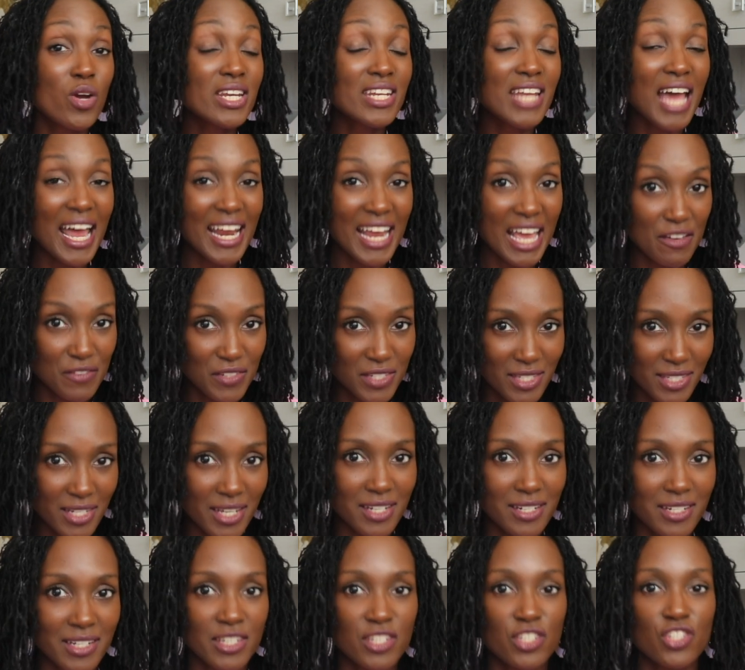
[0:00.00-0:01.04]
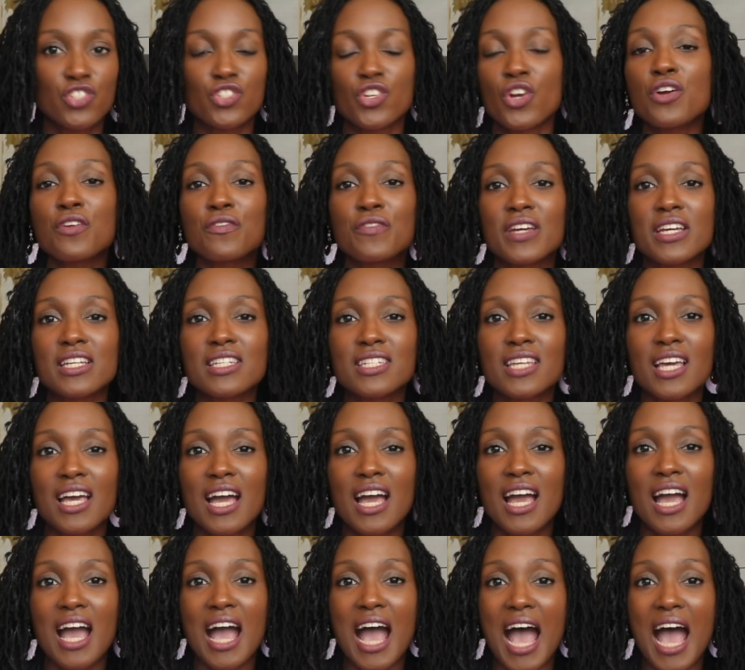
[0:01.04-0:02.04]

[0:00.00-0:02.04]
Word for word: would not have sent his servant,